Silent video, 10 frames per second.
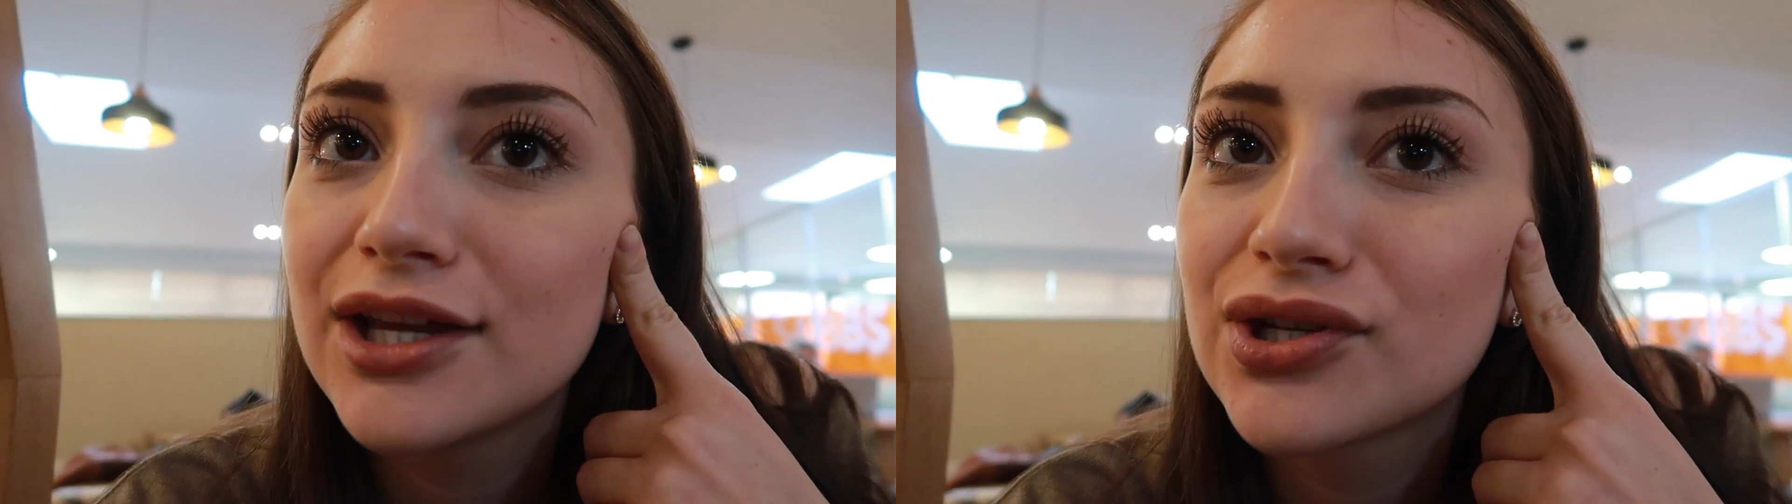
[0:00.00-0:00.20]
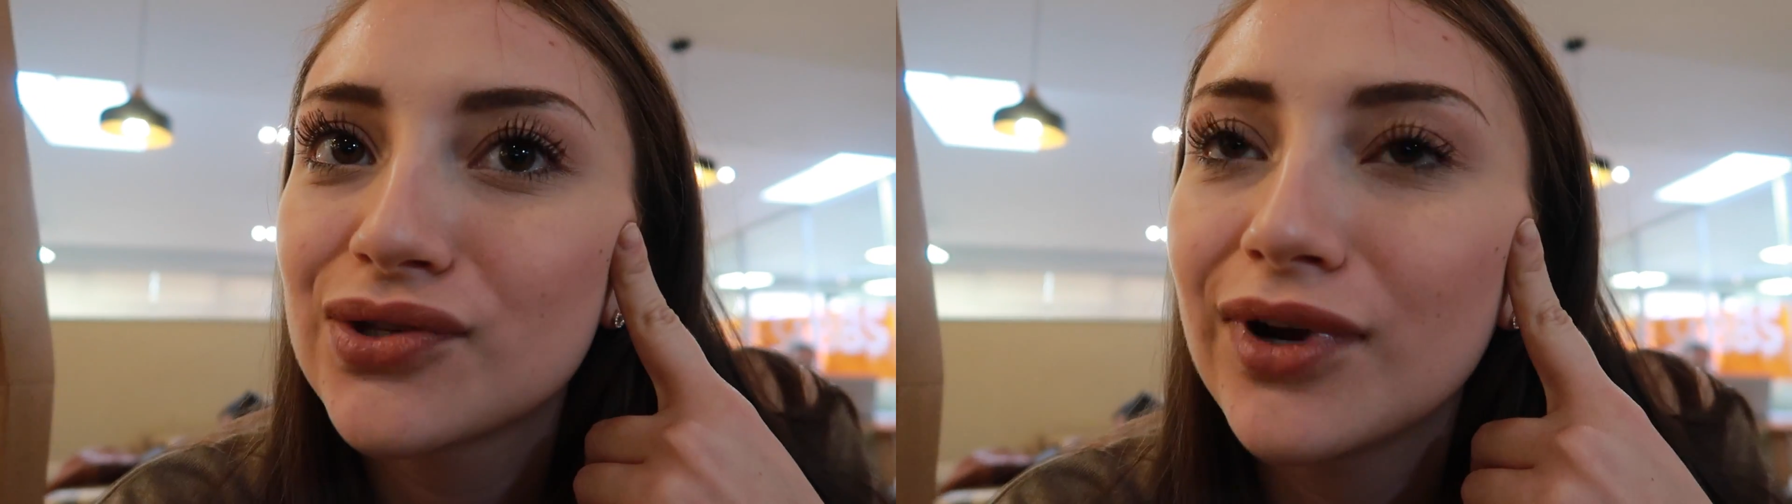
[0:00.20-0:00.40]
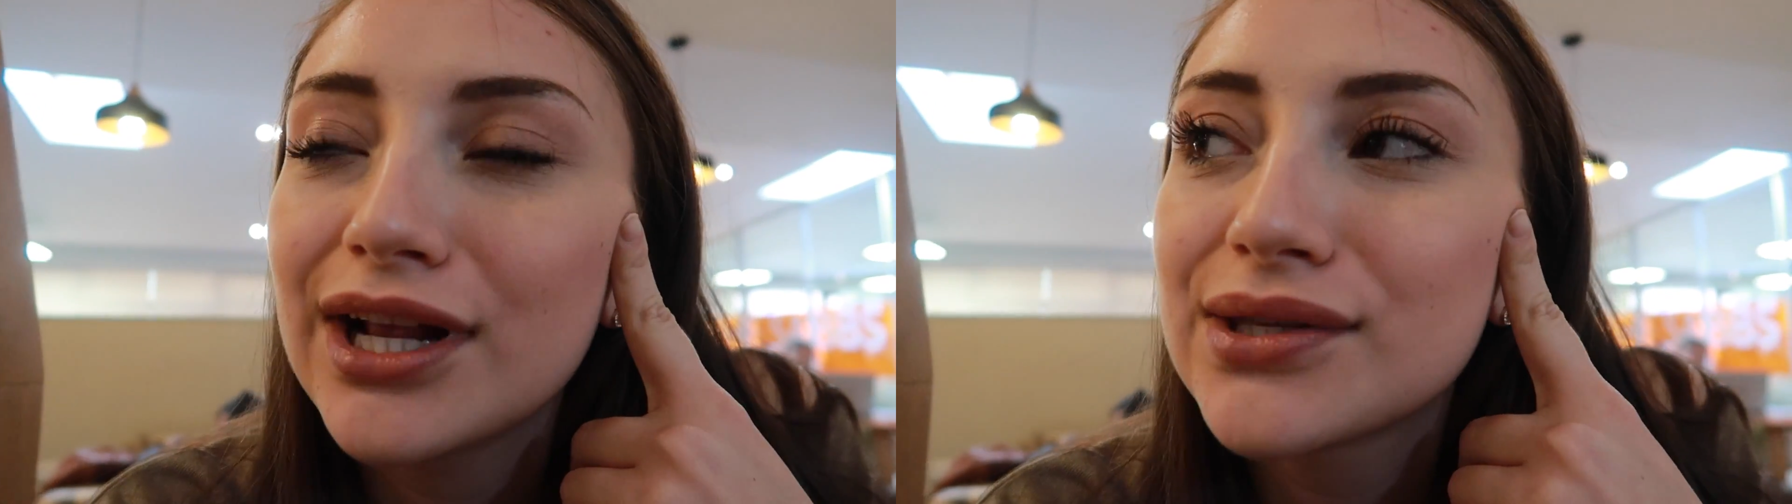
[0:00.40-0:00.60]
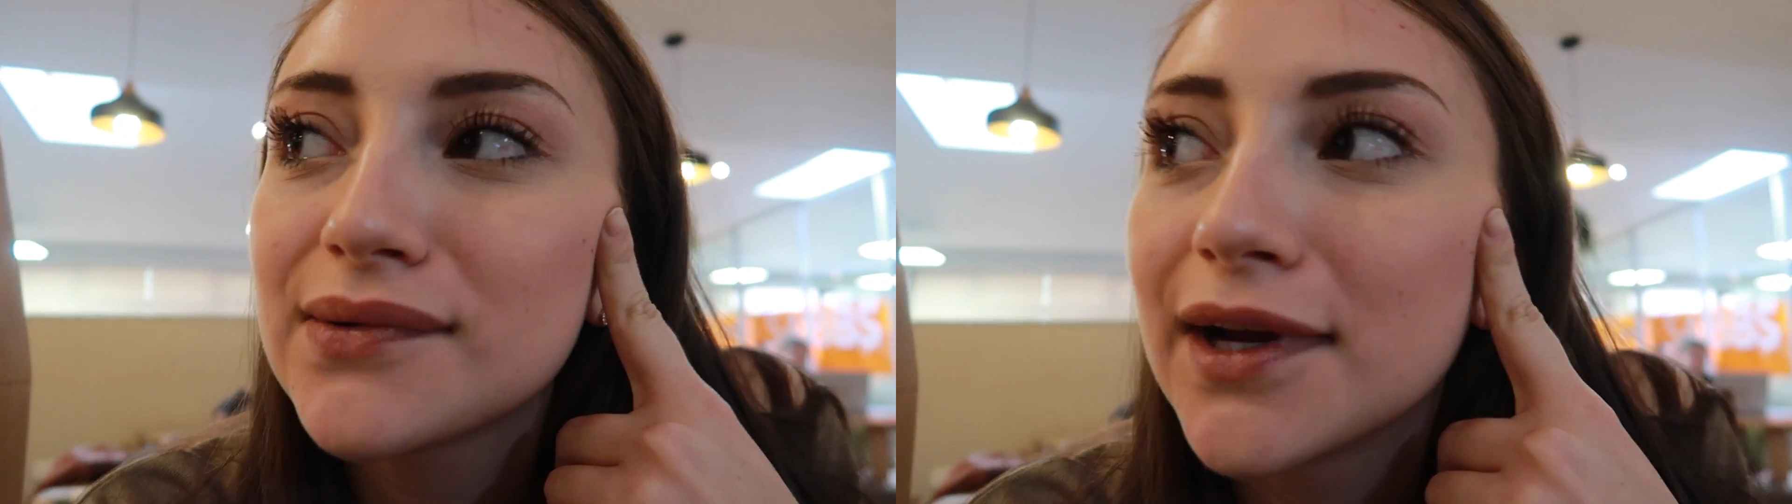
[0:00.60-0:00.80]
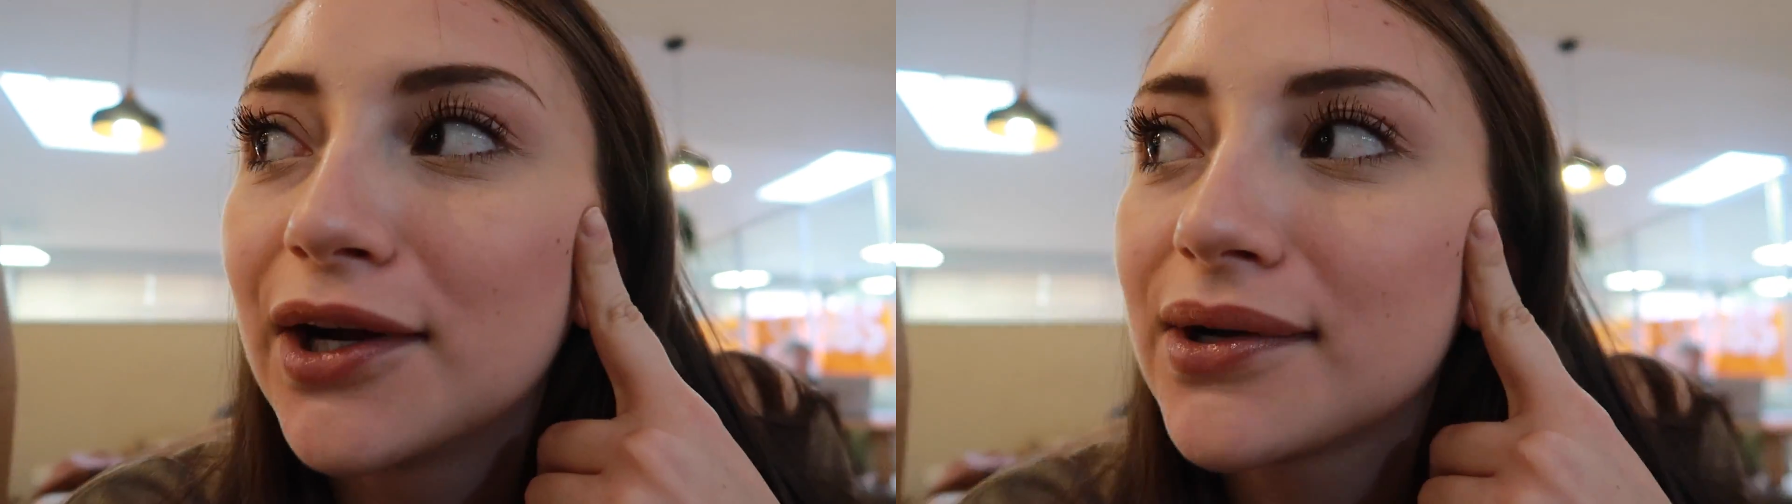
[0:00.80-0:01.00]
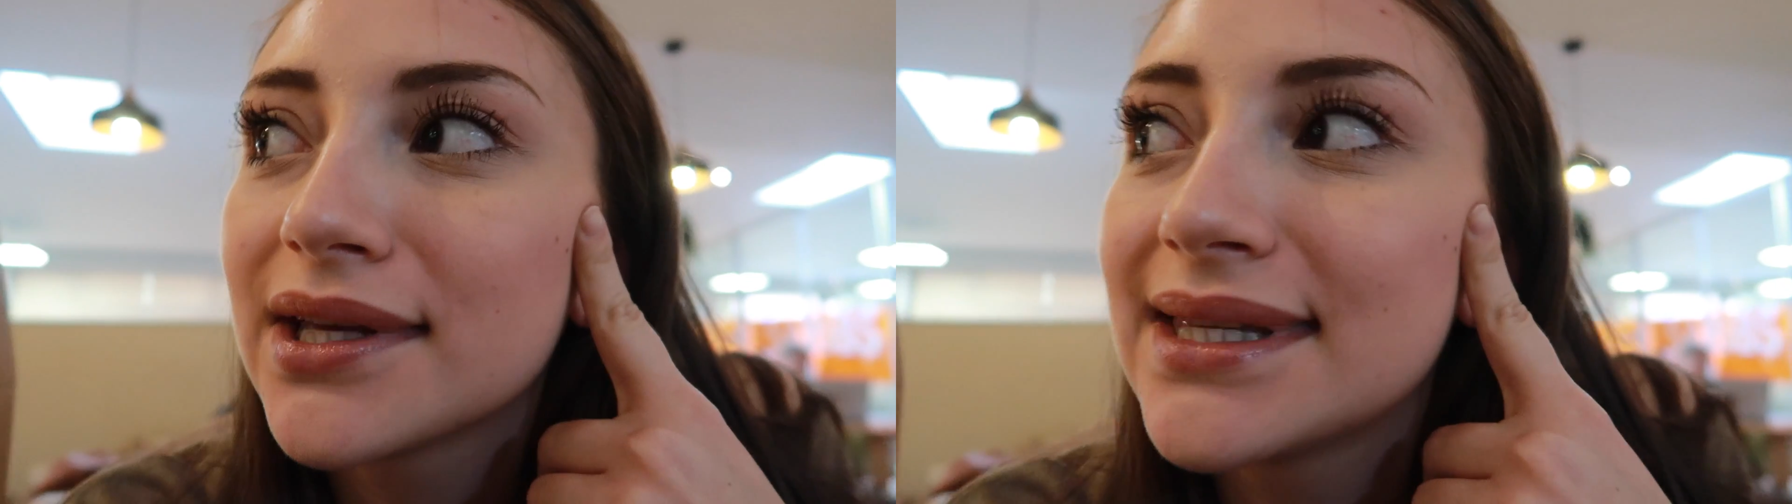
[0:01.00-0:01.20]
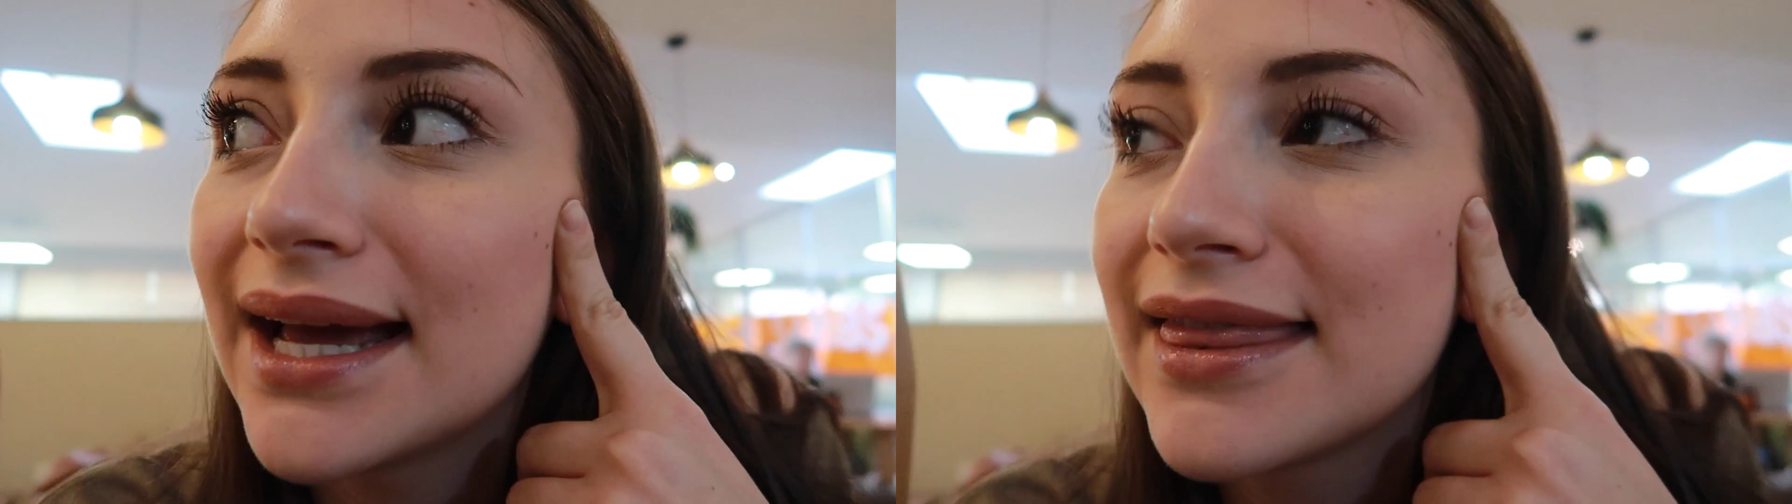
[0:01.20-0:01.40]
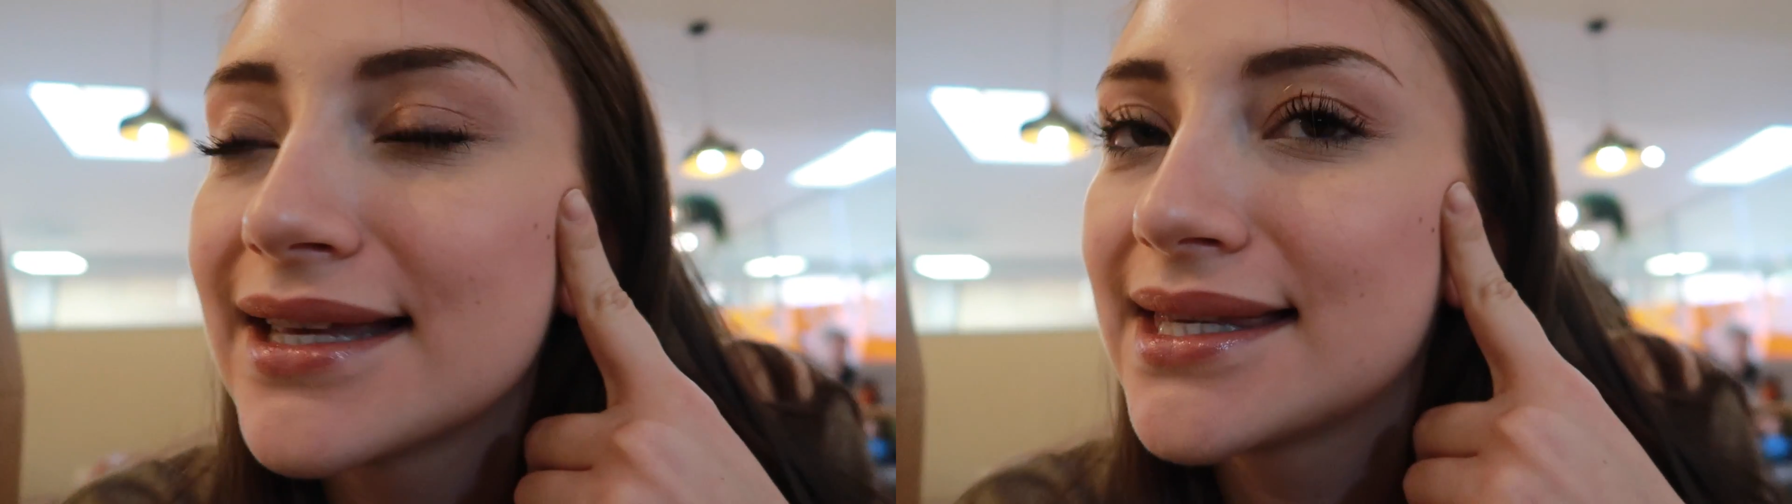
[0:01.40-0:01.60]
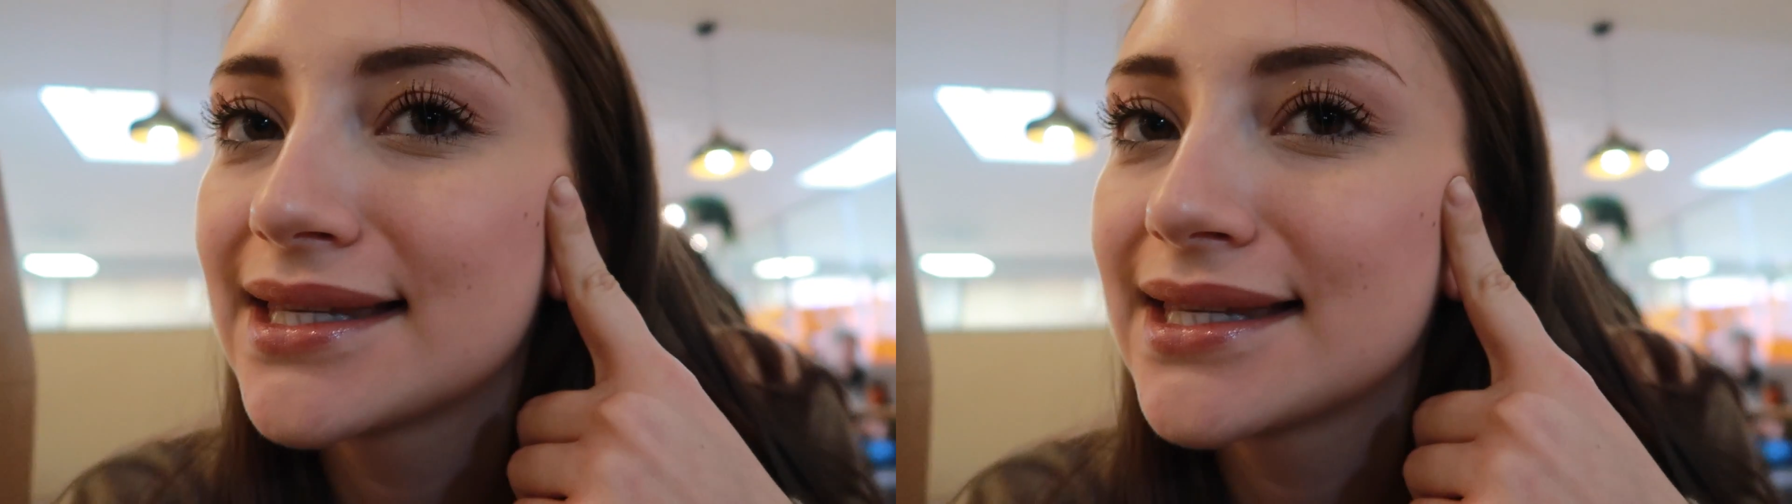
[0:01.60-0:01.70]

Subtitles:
it's just really surreal because like this